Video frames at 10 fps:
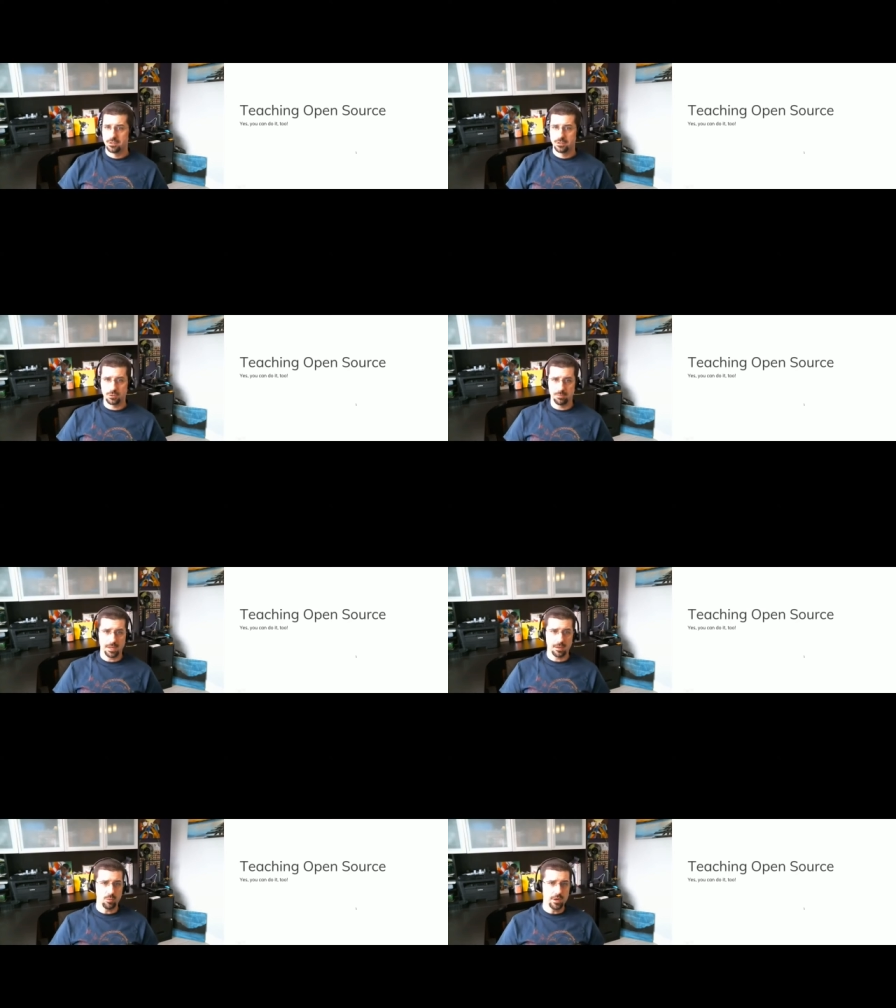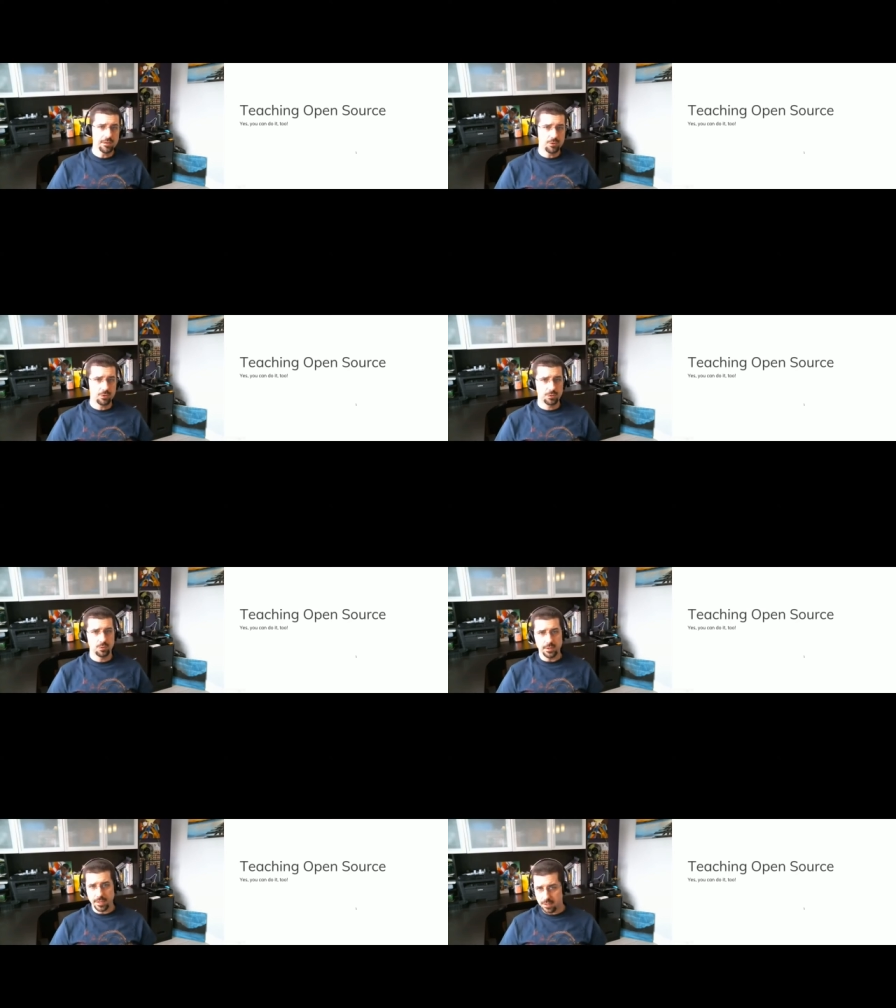So by way of
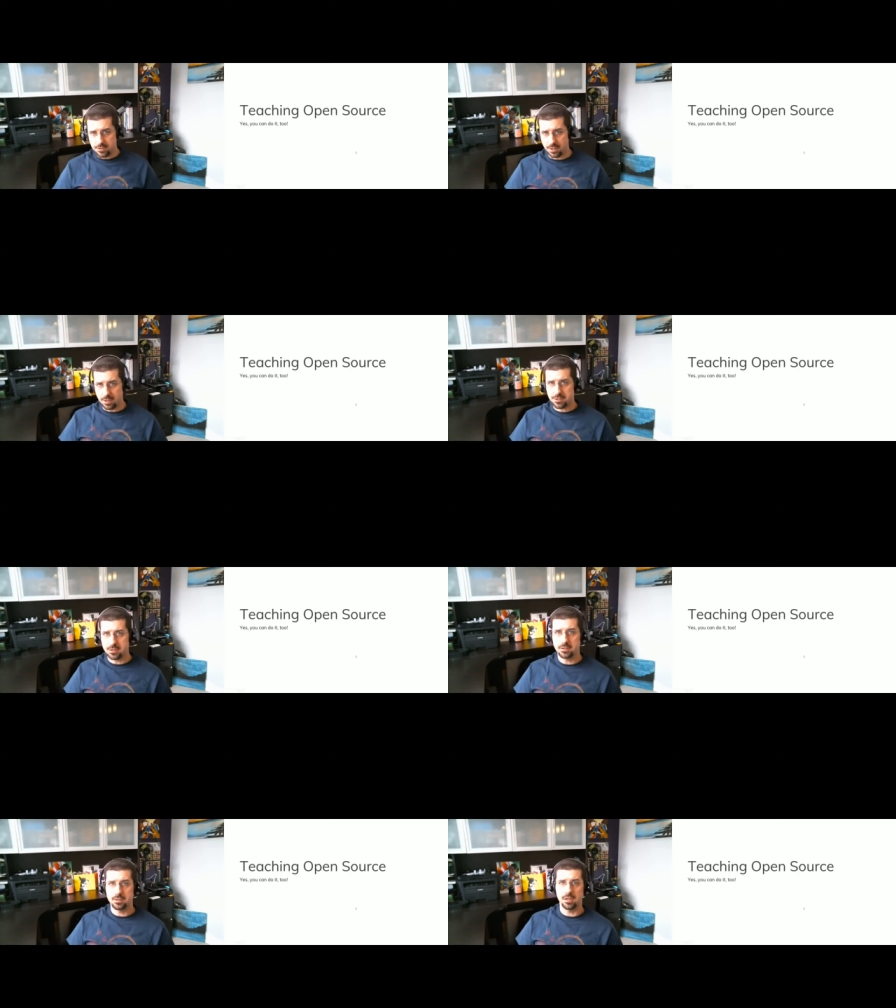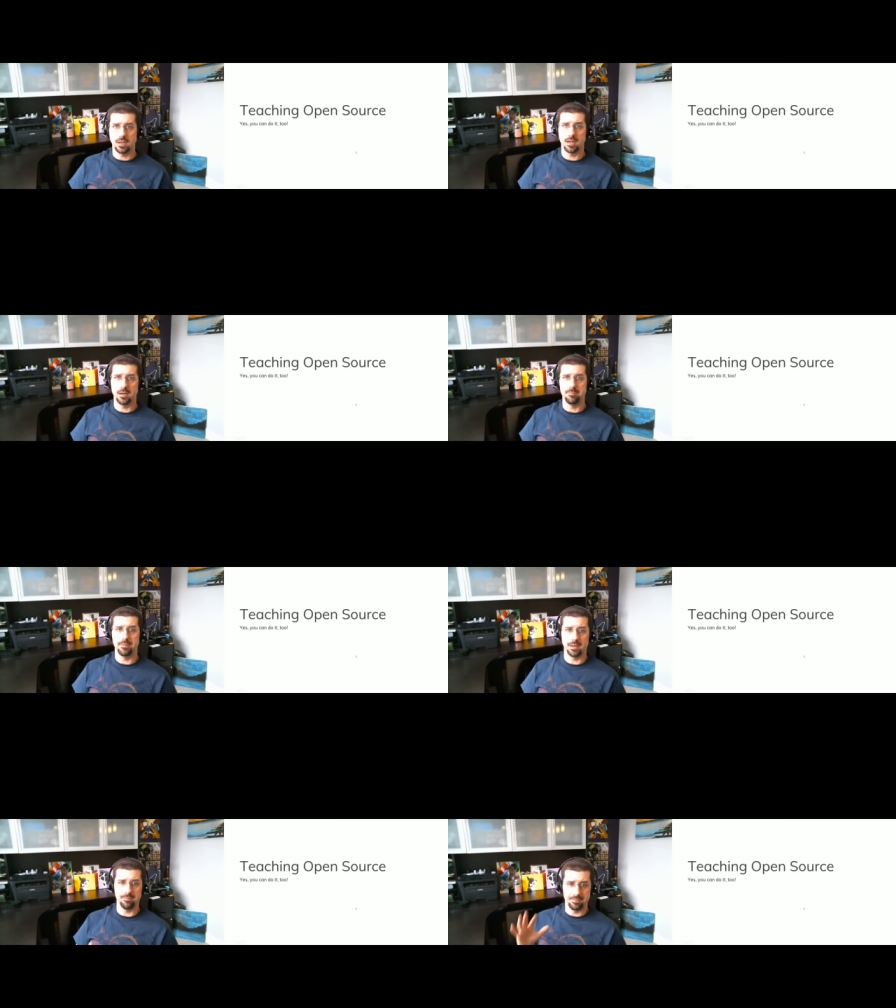quick introduction, um,
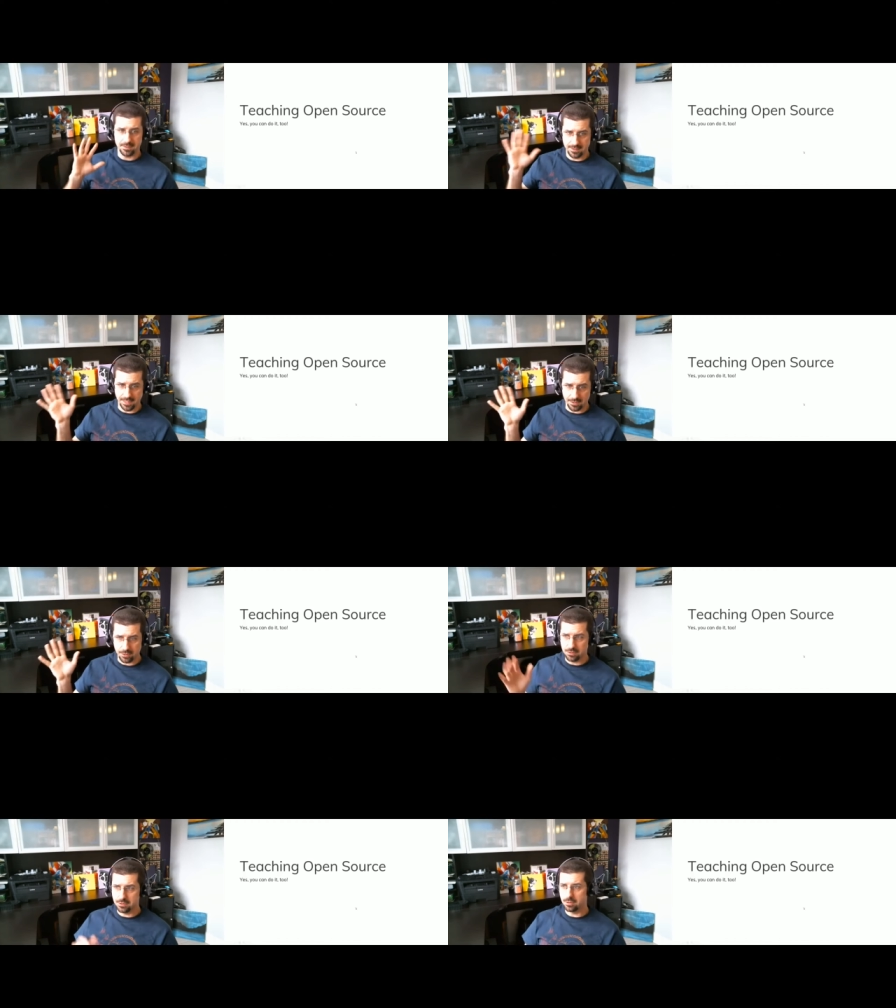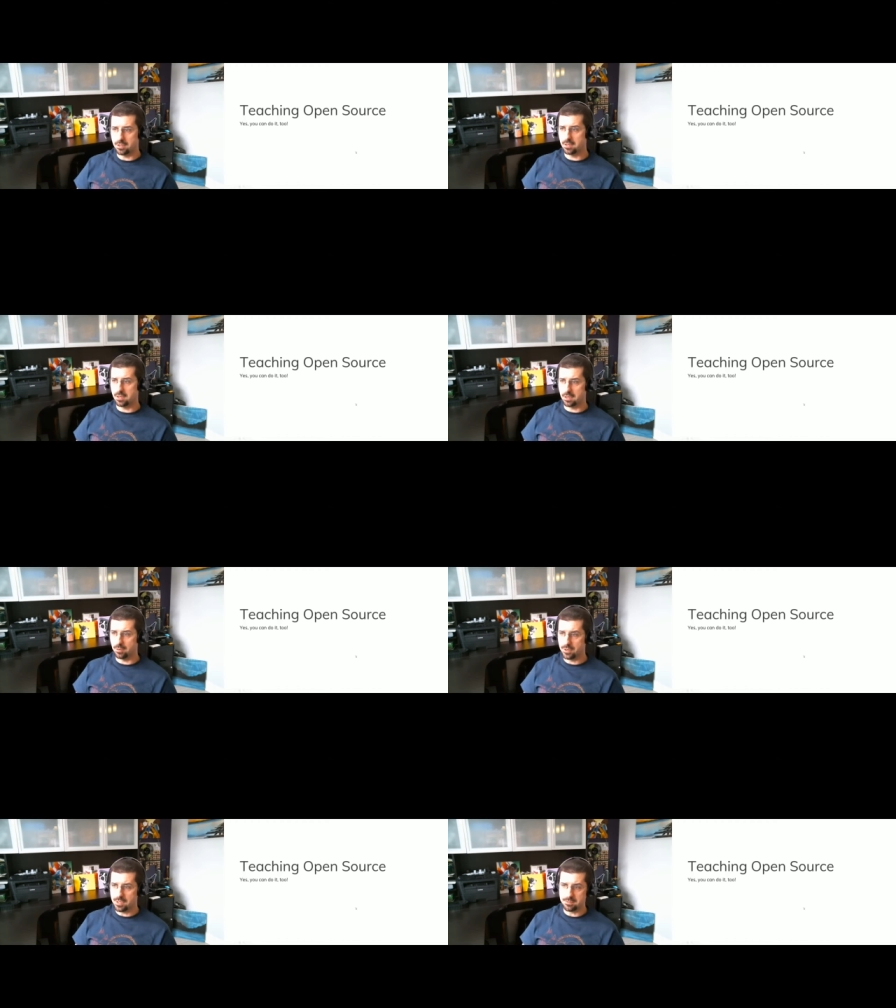I'm Daniel. You can uh,
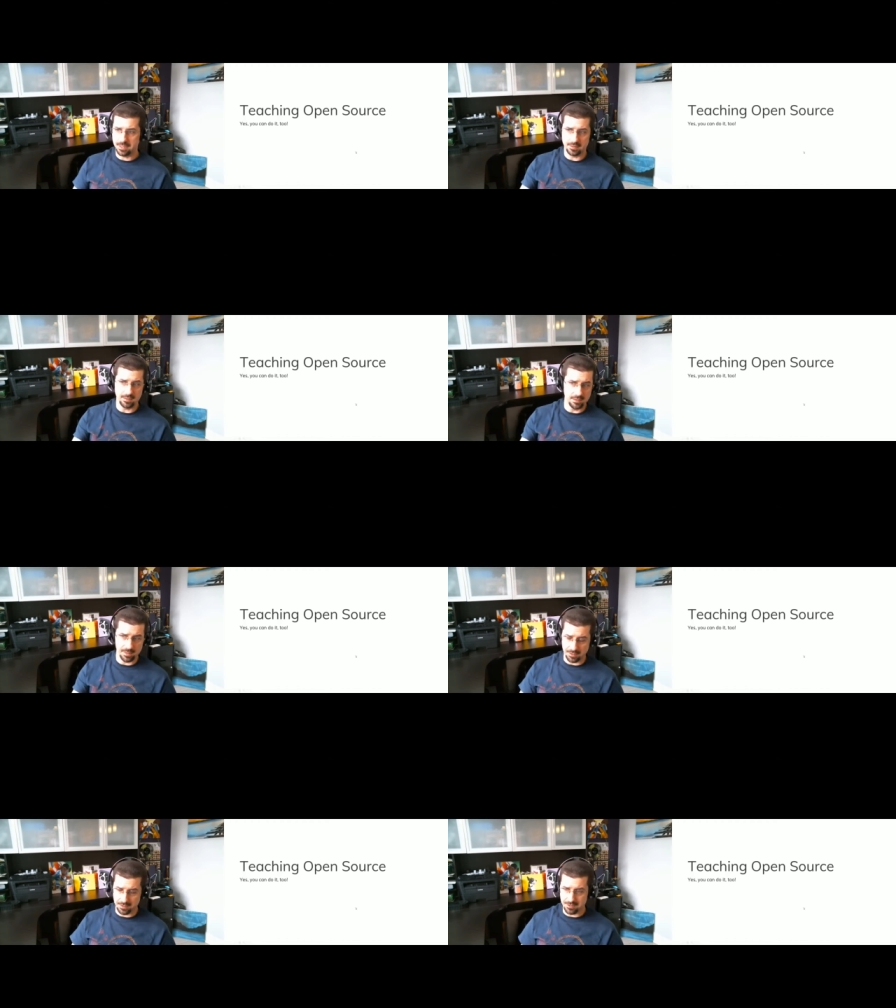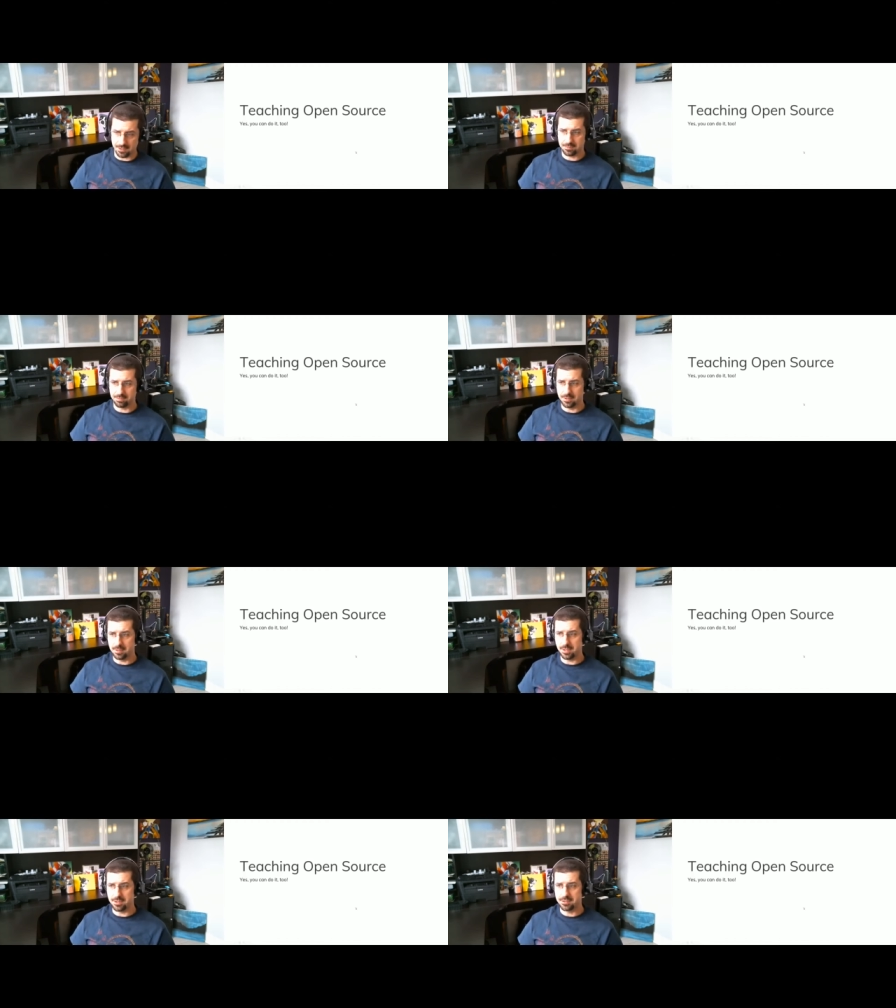reach me at the email address
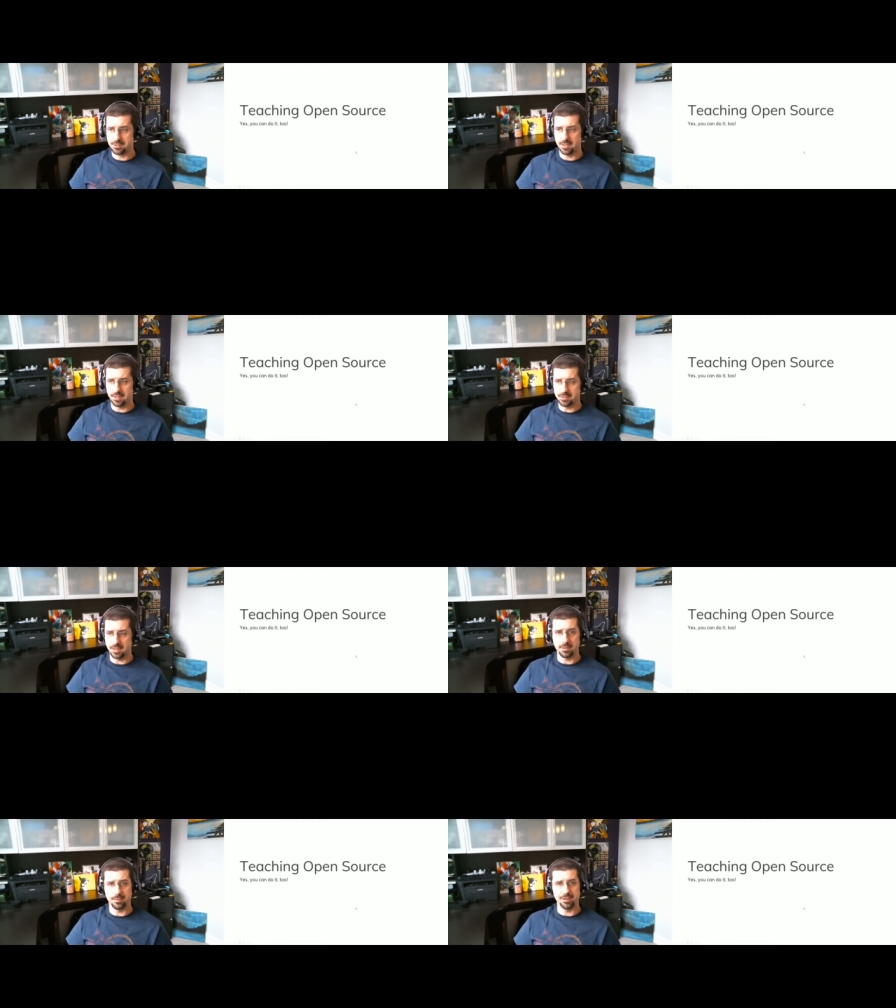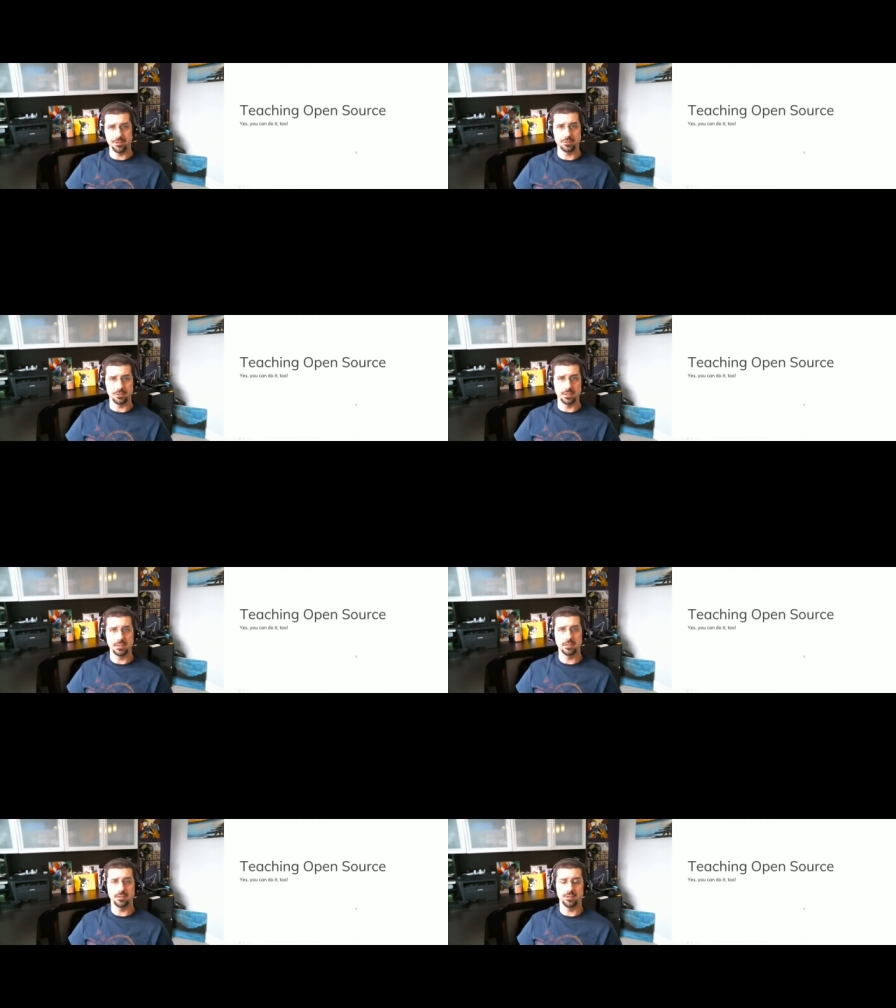pretty much anytime on the screen.